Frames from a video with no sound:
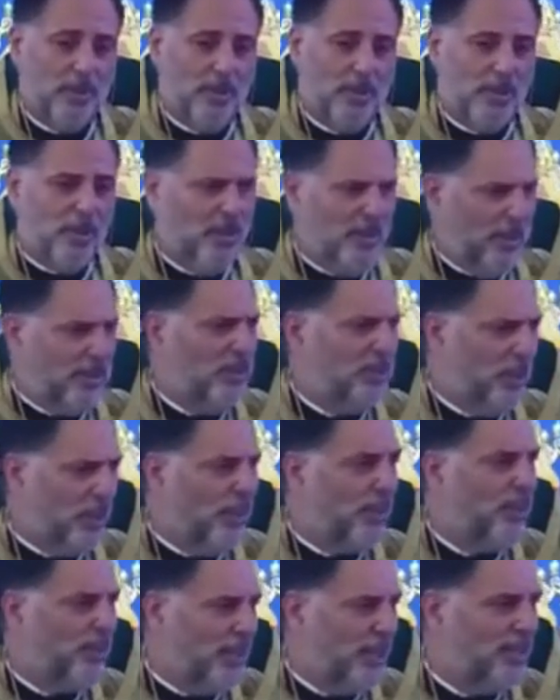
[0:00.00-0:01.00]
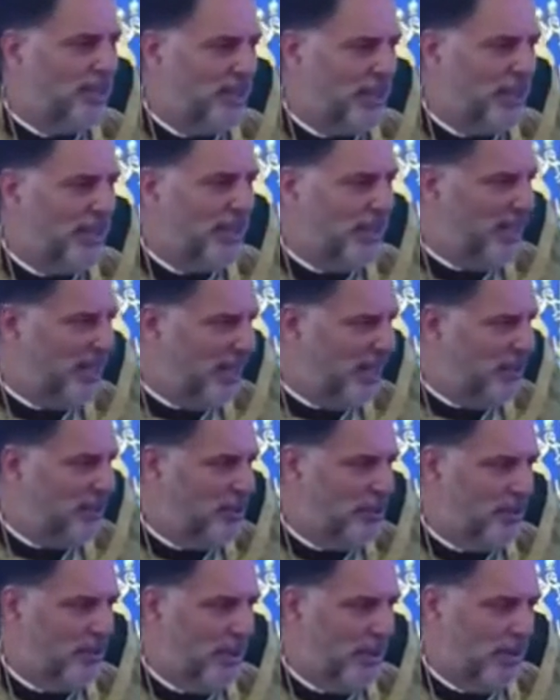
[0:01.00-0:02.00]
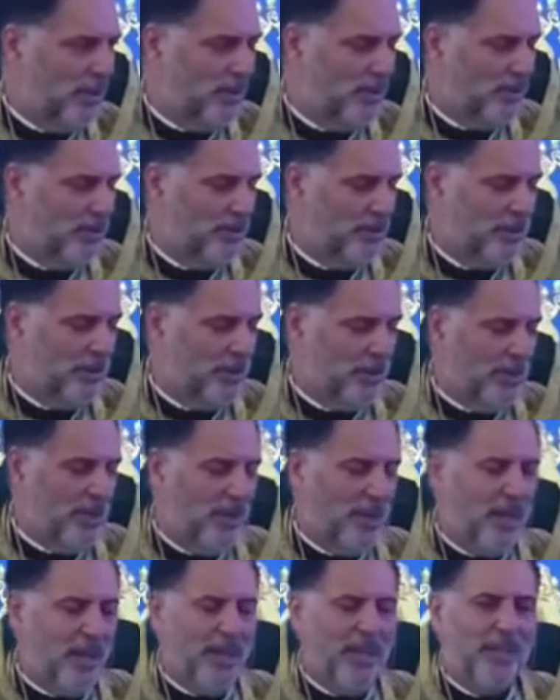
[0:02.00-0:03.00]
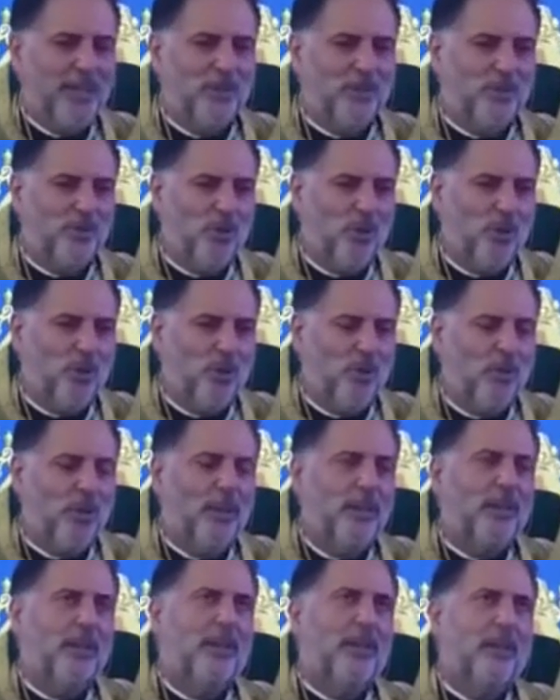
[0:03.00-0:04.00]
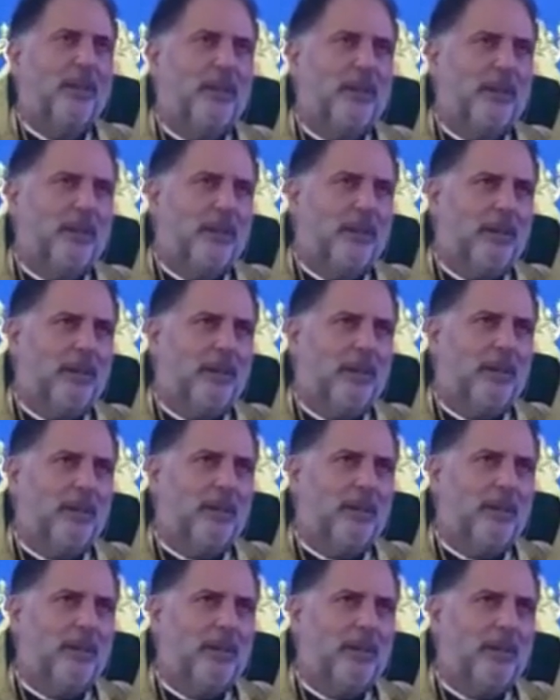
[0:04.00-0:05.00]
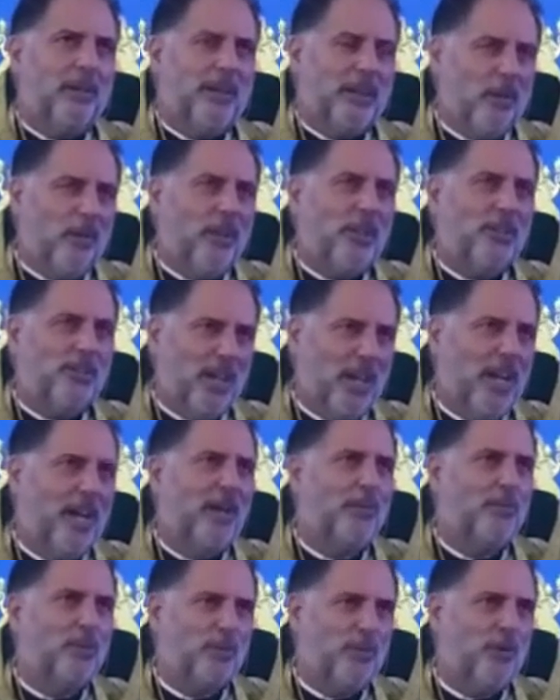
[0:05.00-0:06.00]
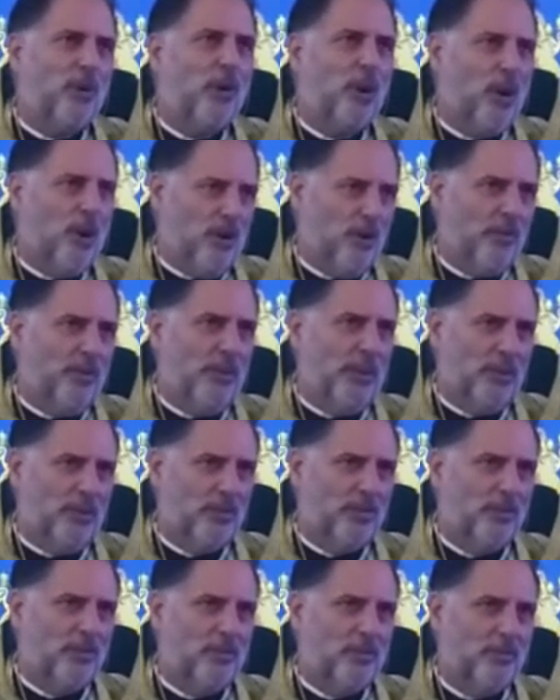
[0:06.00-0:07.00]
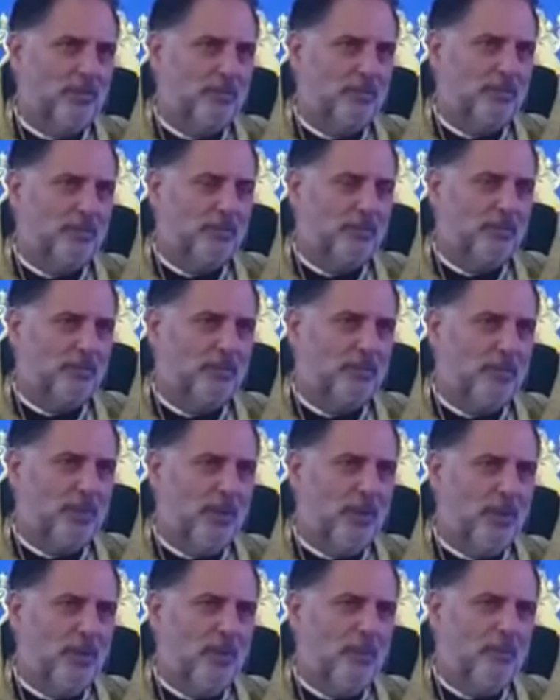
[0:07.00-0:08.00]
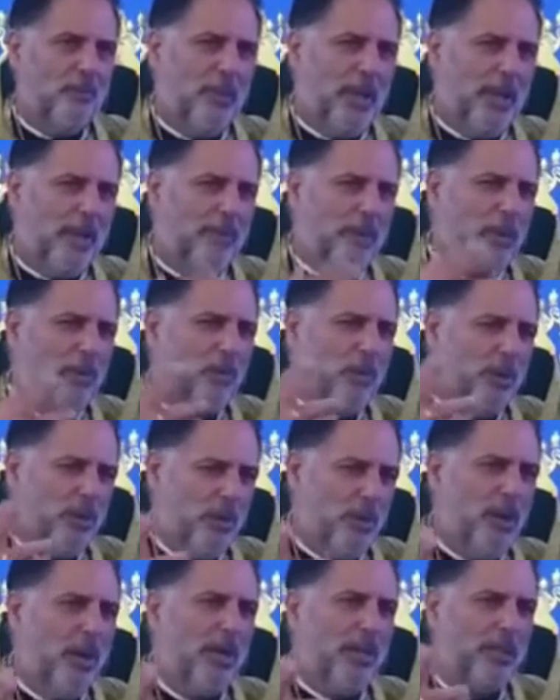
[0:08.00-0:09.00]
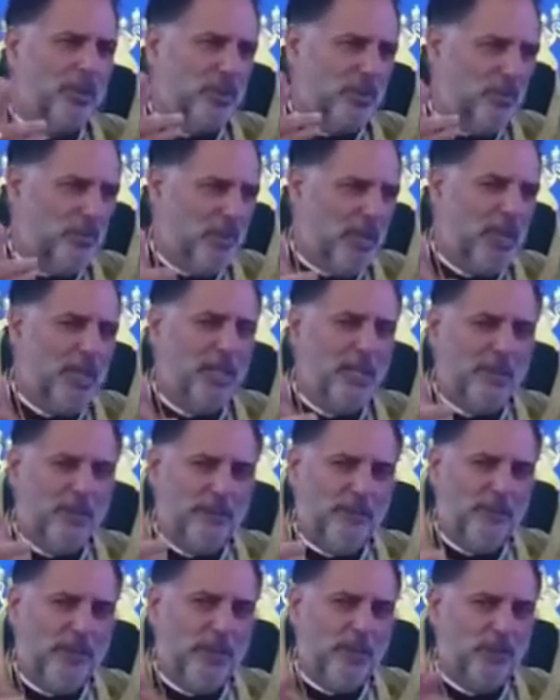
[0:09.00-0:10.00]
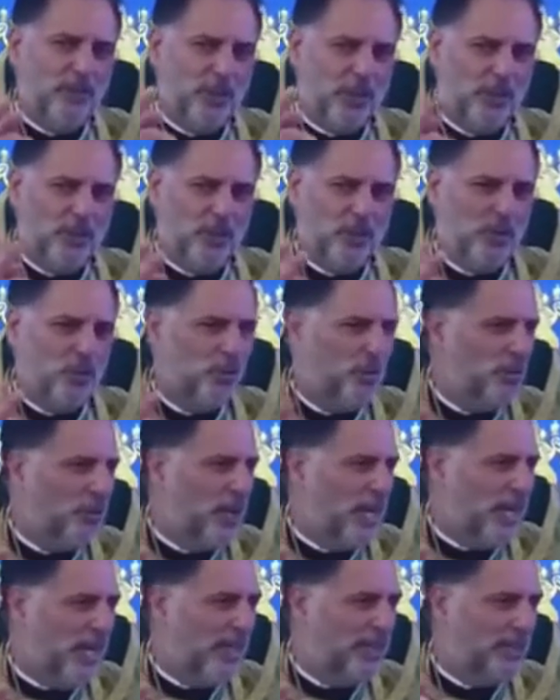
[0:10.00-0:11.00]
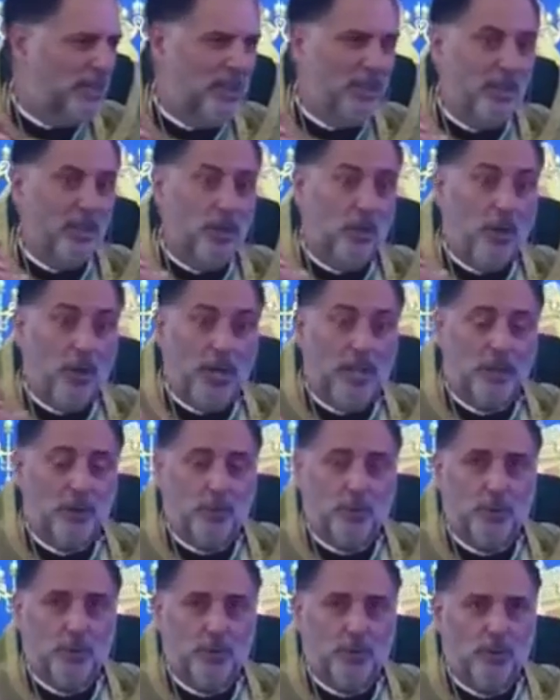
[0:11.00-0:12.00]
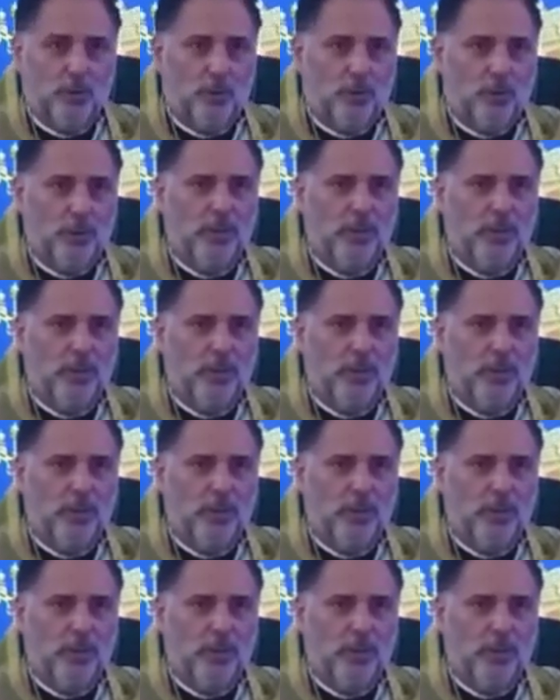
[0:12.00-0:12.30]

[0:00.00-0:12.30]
These are the things that He cares about. And so there are times for all of us. Maybe we're not as mean and fierce as the two guys in the gospel story,